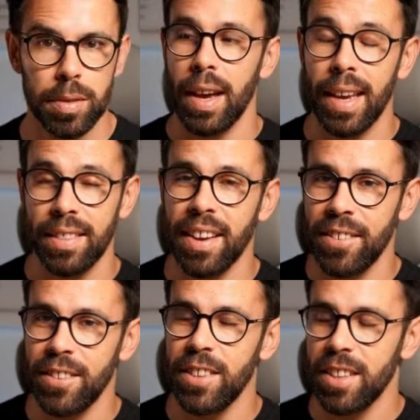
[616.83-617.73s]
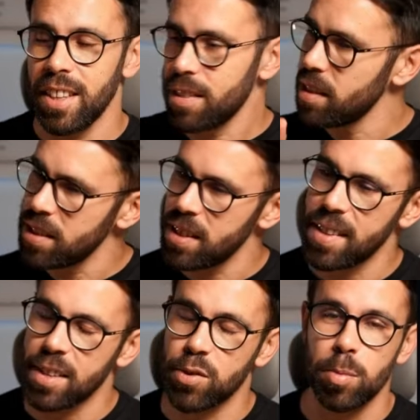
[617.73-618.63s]
I can guarantee that this is
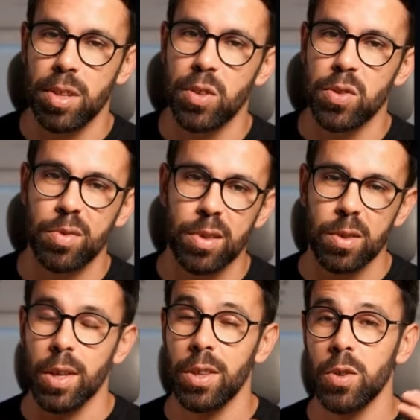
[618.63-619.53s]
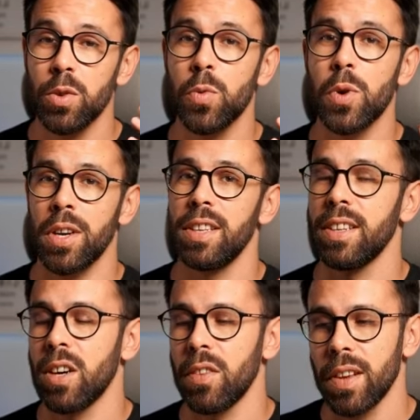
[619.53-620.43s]
extremely useful when you work in the
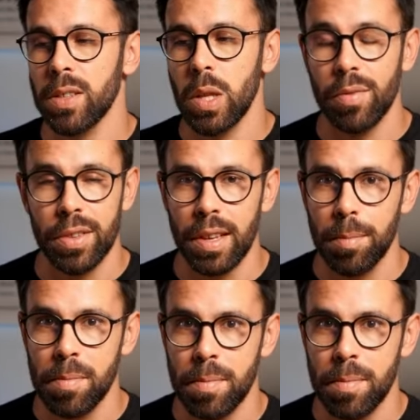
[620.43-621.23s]
context of a team.